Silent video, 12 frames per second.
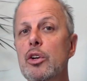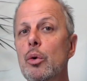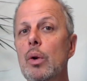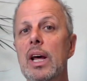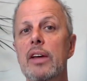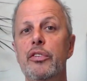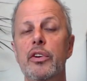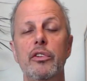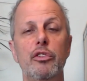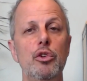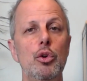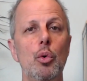new
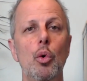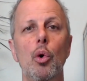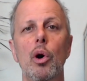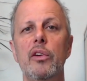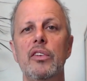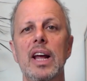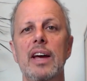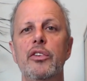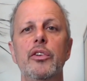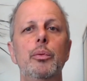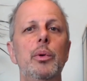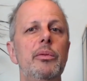lessons, new course
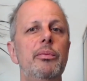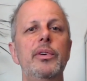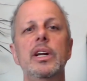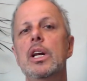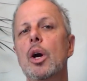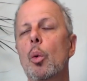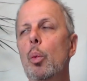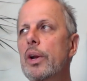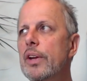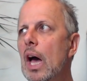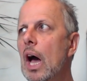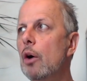lessons with video,
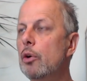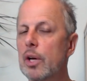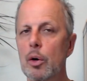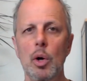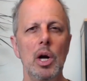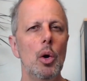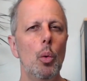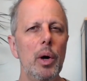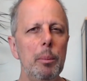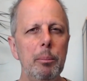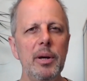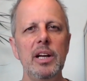with audio,
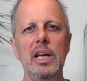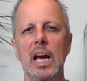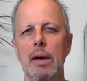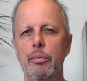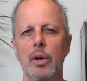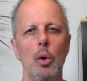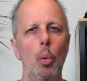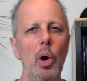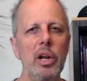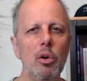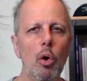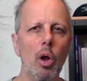with PDF,
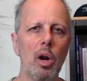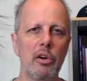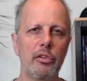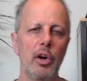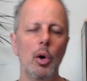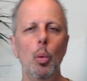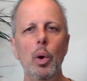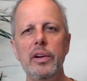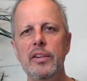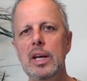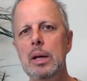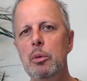with colors,
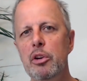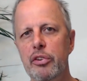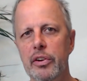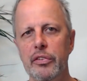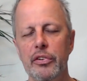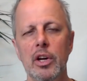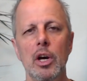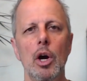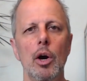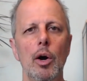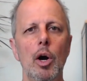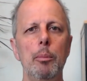with images,
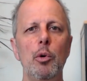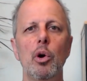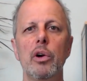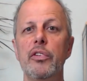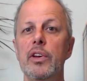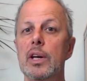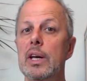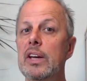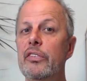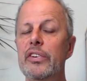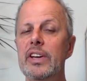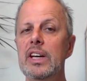UpCourse
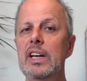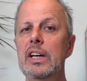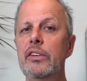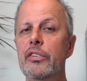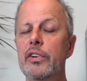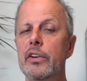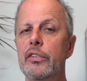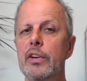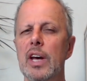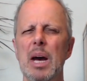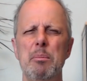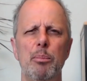is the easiest
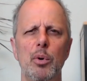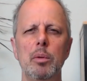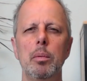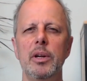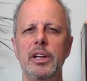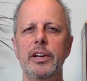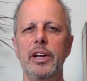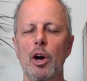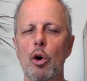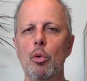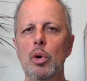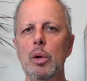and probably the
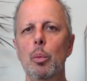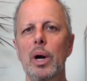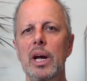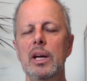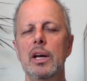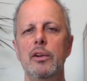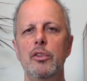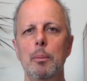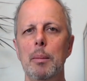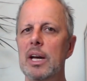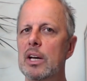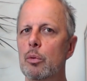only way to
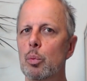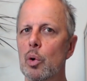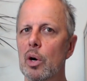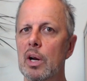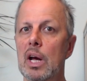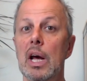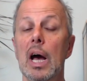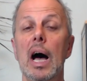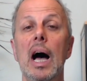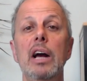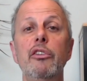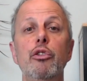make it work.
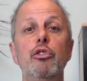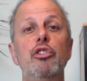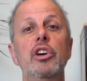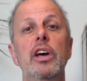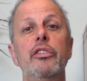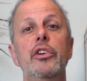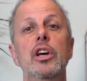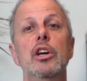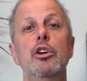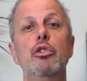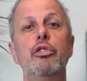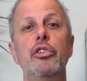I suggest
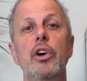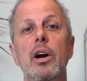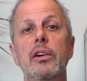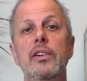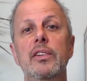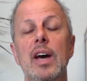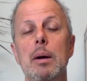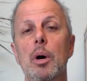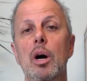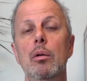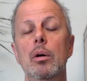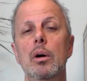you start the
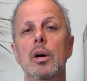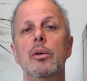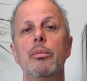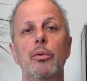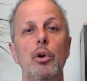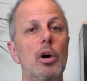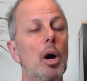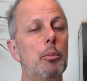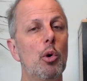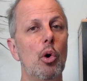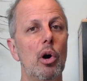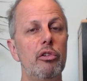demo for
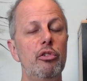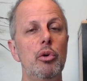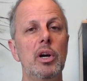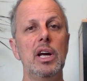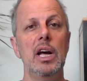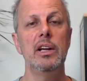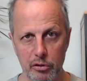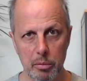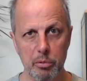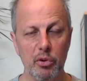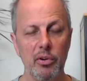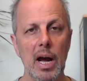UpCourse. You can
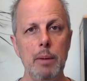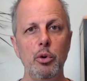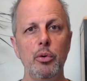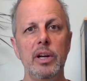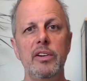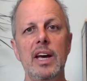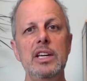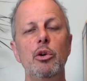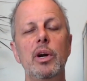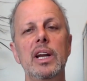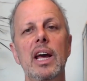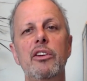subscribe to it and you
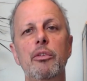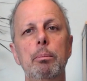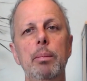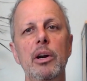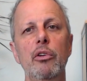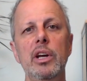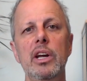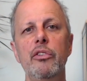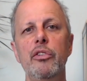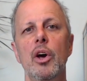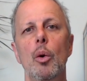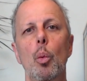can
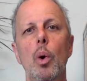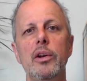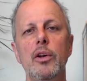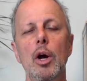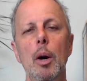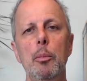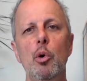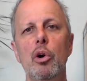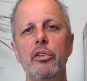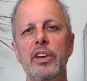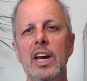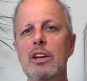experience what
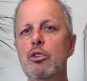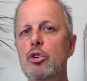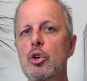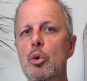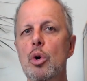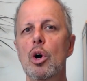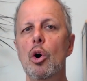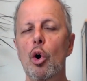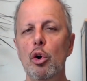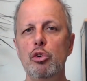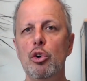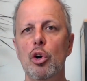UpCourse can do
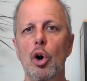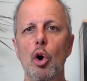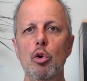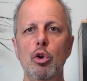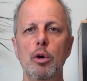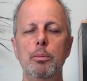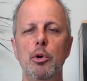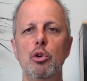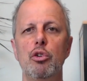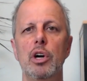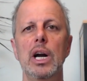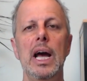on your own
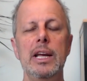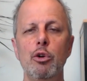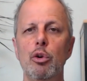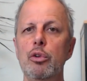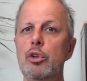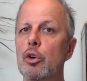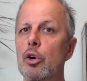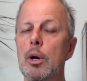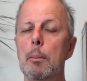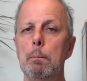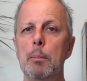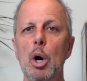computer and on your
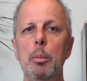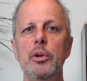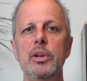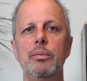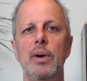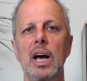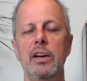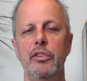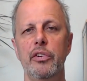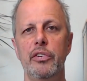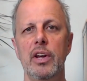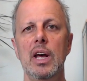mobile
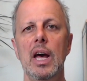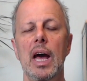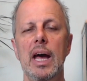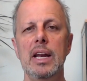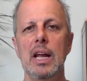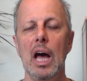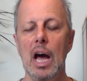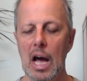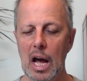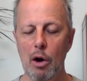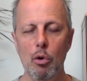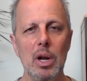devices, and
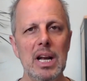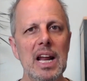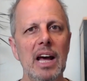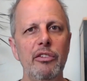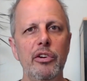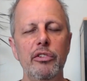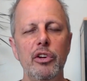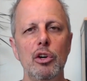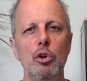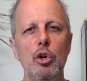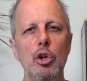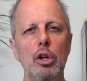how lessons
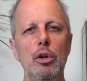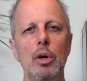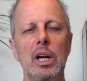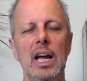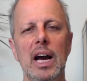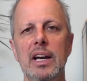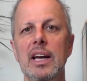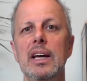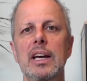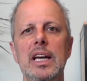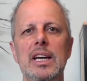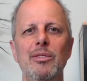could look like
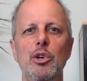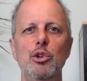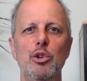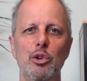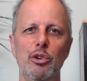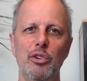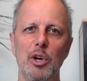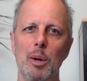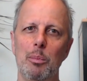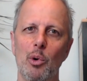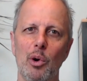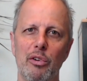if you used
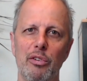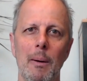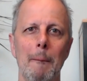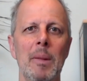UpCourse.